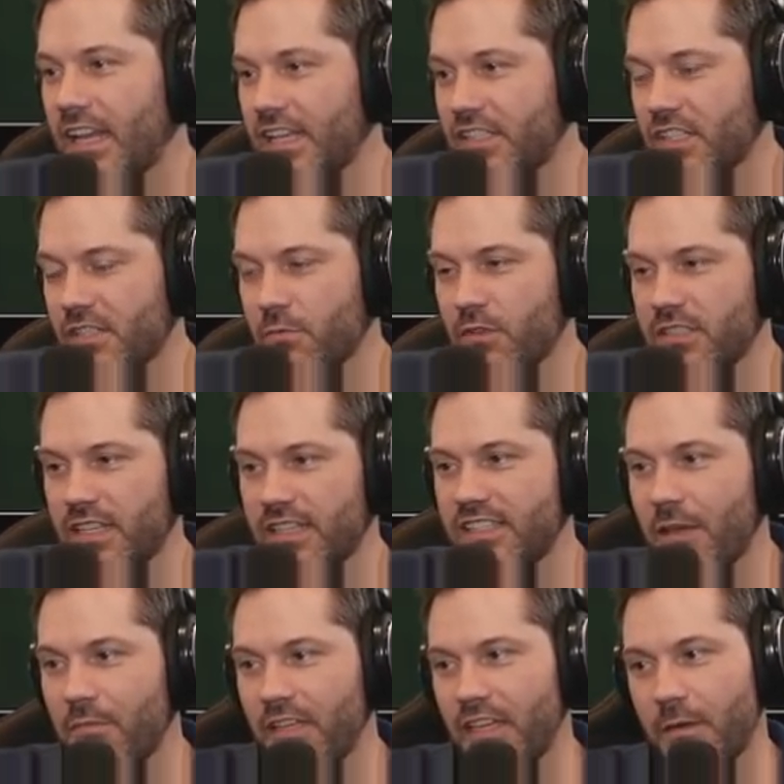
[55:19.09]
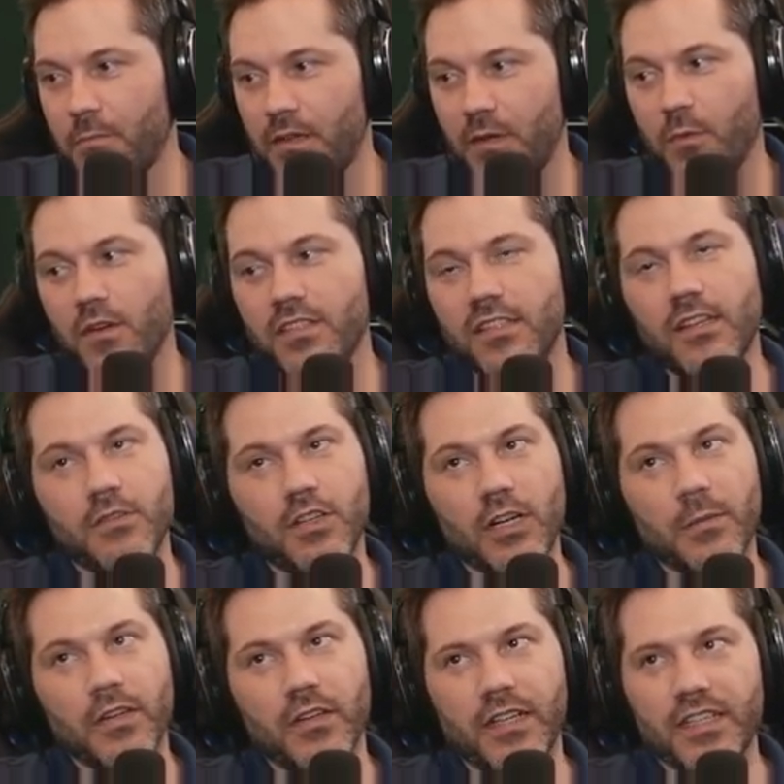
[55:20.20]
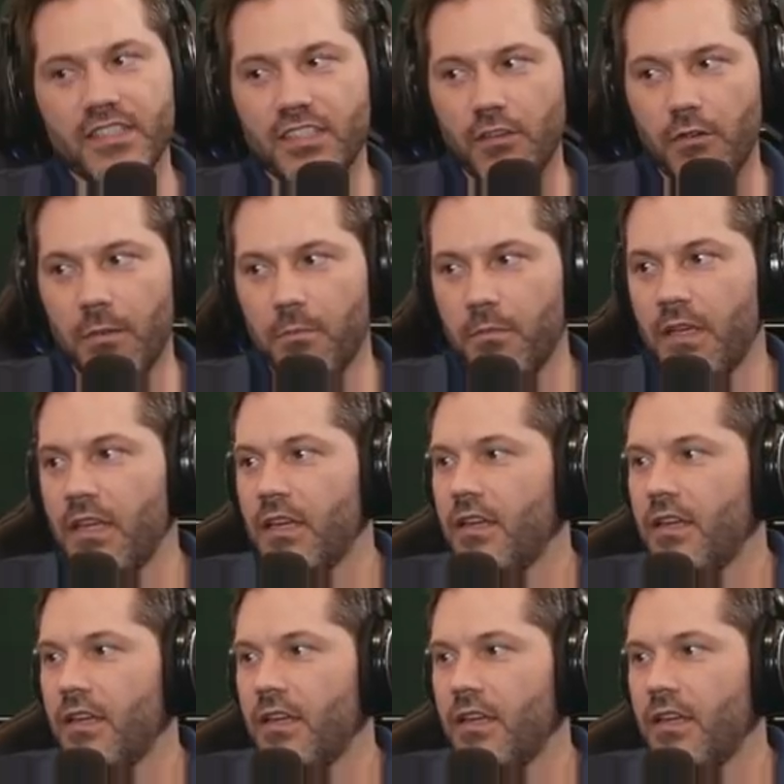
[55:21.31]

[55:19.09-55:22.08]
It just wasn't accepting it, but it was low durability, so I'm